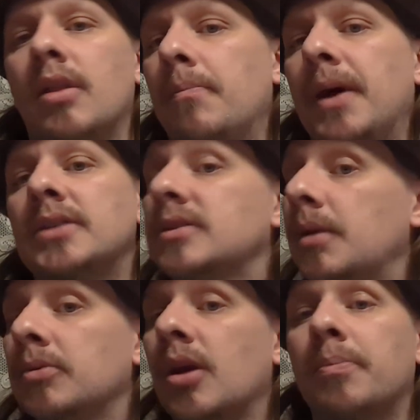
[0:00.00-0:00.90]
of the best
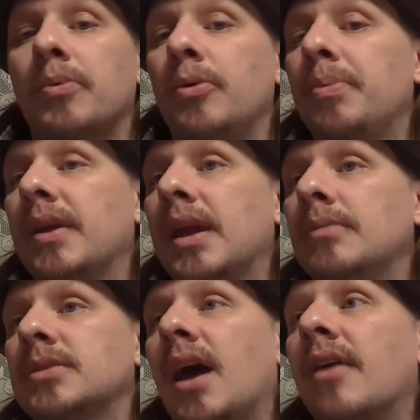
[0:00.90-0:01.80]
tabletop role playing
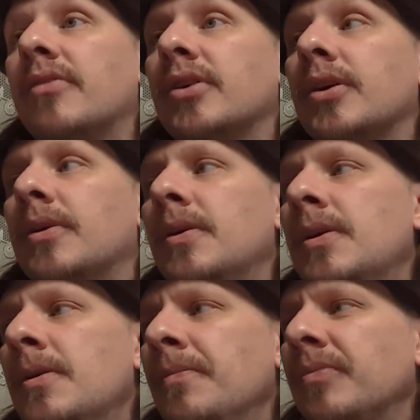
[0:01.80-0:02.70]
games ever.
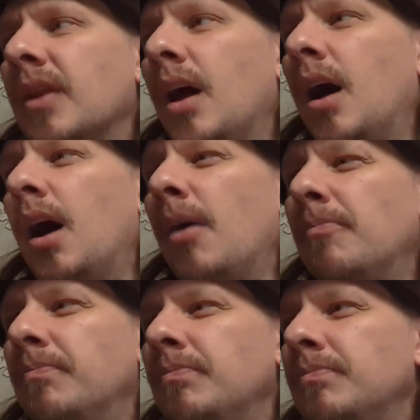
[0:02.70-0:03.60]

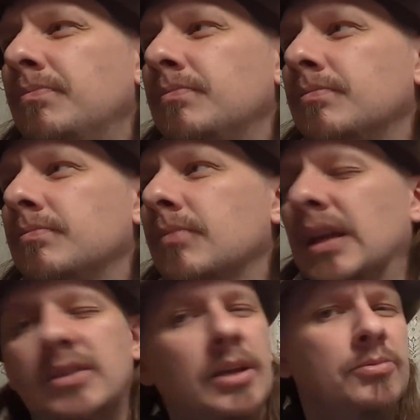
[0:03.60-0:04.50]
Um,
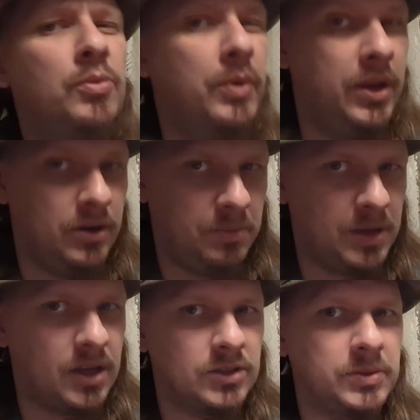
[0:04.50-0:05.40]
it seems weird
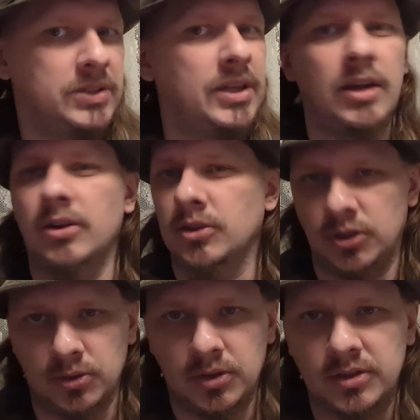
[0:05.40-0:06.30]
because we stand on the
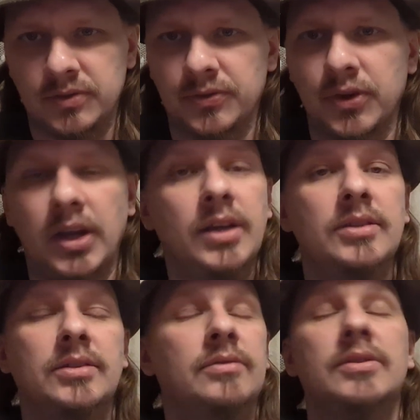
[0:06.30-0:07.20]
shoulders of
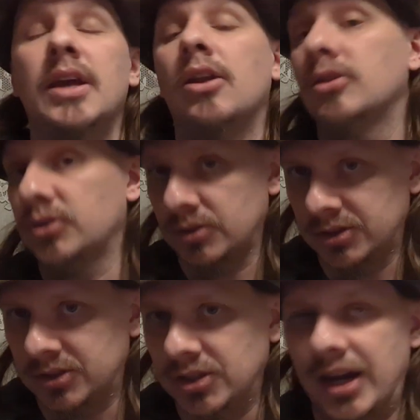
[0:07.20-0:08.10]
freaks, stand on the
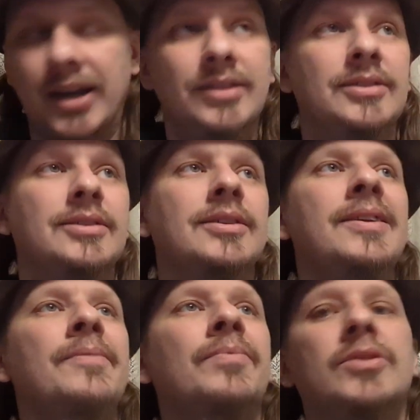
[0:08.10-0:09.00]
shoulders of giants.
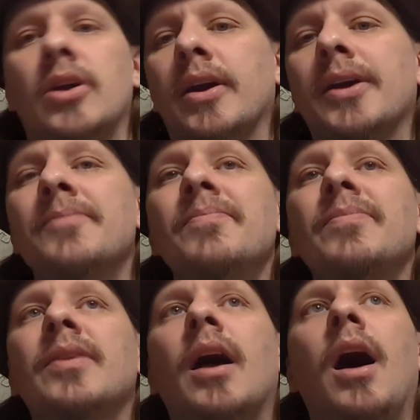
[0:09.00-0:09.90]
Sorry.
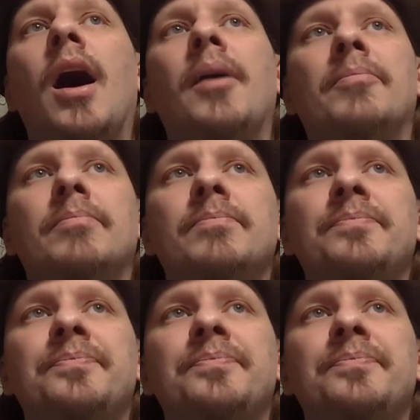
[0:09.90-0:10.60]
Um,